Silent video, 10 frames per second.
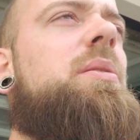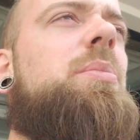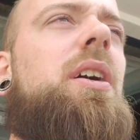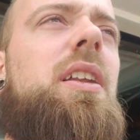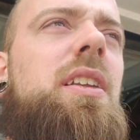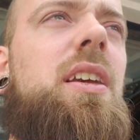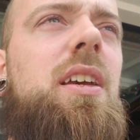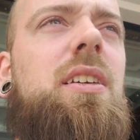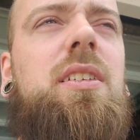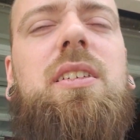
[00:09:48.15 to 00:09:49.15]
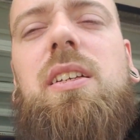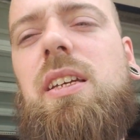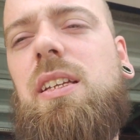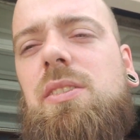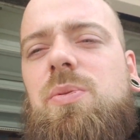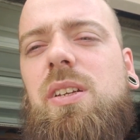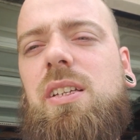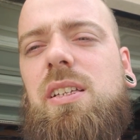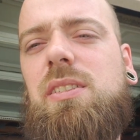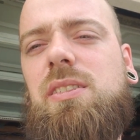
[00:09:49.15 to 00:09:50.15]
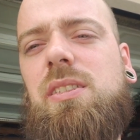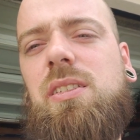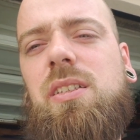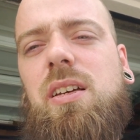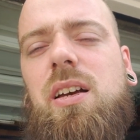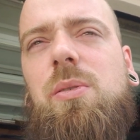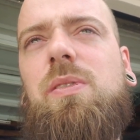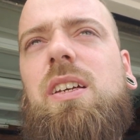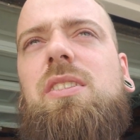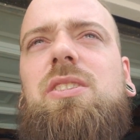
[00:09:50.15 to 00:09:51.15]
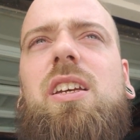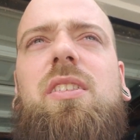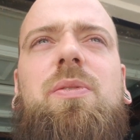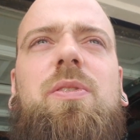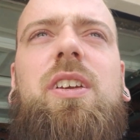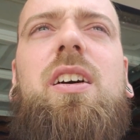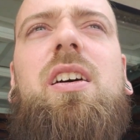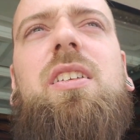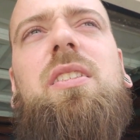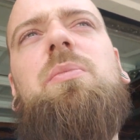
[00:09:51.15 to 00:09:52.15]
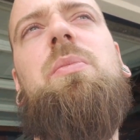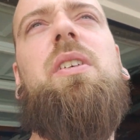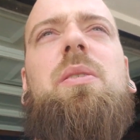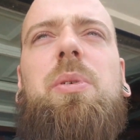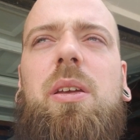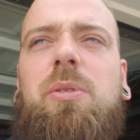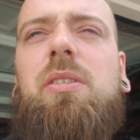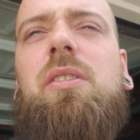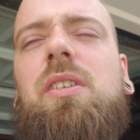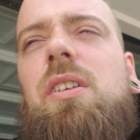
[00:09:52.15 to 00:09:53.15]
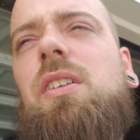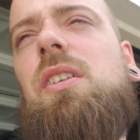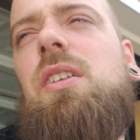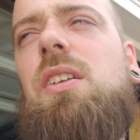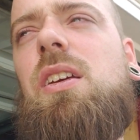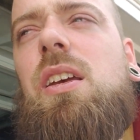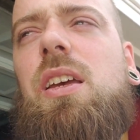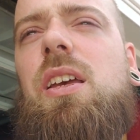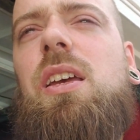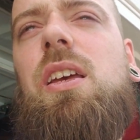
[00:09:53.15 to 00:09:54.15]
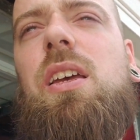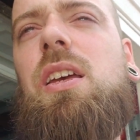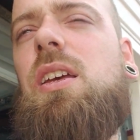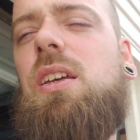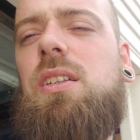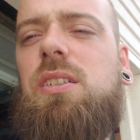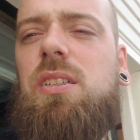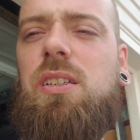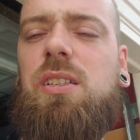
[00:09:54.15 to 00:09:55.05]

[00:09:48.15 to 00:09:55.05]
But it is what it is. We've got to check the Freon in the Beamer, and